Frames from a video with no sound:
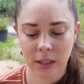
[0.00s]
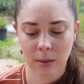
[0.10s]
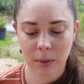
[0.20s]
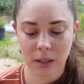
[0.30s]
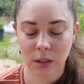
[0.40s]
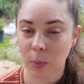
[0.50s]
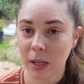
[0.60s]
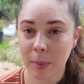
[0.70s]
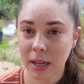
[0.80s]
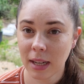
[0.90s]
some
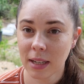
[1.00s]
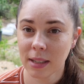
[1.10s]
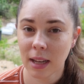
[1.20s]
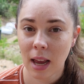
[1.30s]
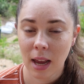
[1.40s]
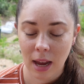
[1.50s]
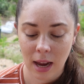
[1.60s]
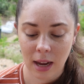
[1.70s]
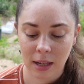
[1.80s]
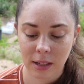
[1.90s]
sweet peas,
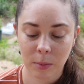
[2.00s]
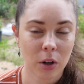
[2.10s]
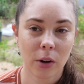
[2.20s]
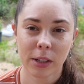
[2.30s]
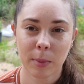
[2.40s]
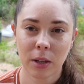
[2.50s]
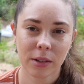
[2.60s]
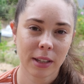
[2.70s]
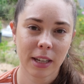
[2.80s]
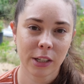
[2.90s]
and I'm not going to be
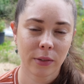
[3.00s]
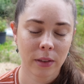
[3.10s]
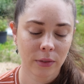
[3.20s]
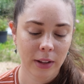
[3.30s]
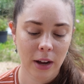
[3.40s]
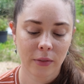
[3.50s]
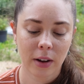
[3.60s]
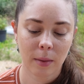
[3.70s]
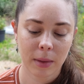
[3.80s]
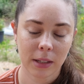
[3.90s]
using these for the flower
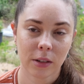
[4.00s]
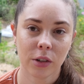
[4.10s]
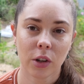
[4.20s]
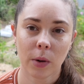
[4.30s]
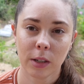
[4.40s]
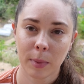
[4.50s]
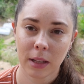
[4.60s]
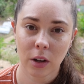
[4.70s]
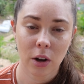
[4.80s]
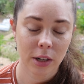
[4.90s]
farm. These are just going to be
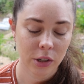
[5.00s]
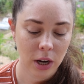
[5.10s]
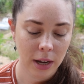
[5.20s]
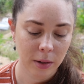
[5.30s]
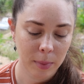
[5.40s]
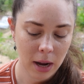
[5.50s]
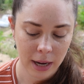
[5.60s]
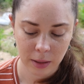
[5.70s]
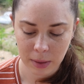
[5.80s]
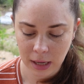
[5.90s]
in the cottage garden
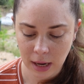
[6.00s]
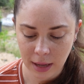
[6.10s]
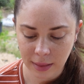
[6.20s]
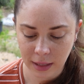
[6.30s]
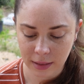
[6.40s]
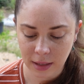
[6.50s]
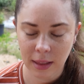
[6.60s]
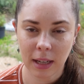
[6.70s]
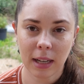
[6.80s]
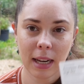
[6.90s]
behind me, and these are
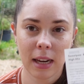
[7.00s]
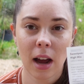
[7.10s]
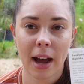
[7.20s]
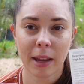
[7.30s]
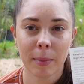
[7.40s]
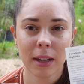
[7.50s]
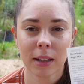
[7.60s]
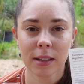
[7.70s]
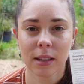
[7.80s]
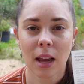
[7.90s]
the knee-high
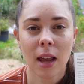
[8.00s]
mix.